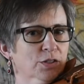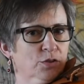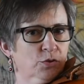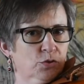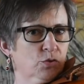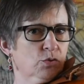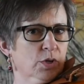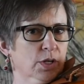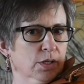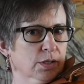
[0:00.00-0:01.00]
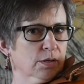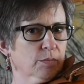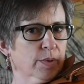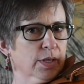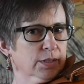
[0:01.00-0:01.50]
the string a little
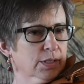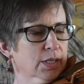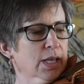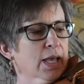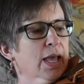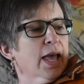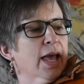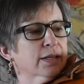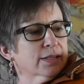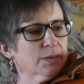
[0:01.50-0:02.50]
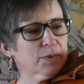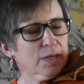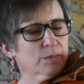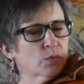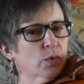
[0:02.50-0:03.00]
bit. And
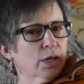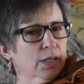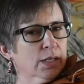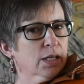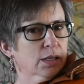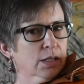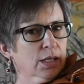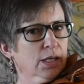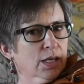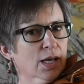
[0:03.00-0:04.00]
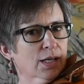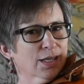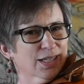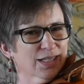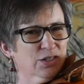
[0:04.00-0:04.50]
sometimes when I cling, I
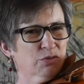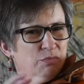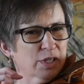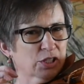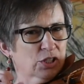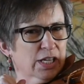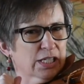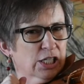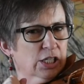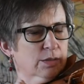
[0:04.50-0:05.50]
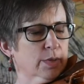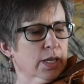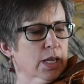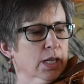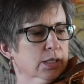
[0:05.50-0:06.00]
get too much tension in my
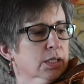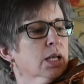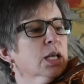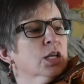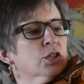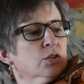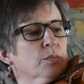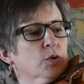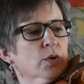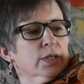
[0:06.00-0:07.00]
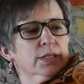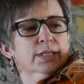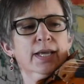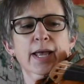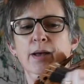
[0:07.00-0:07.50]
hand, so I'm going to
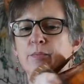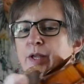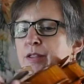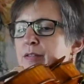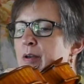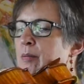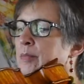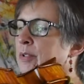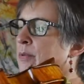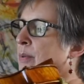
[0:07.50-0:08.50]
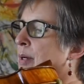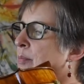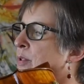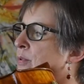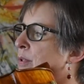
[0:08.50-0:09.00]
tap my thumb. Look what I'm
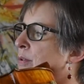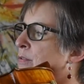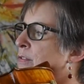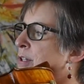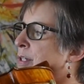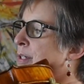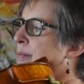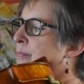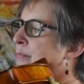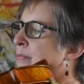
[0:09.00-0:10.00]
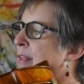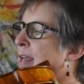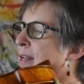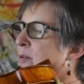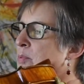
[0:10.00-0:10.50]
doing over here. That
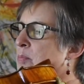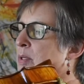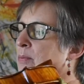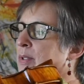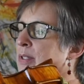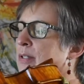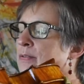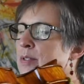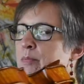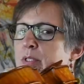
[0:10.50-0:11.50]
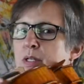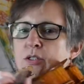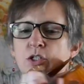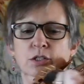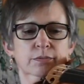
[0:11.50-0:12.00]
helps me relieve some tension.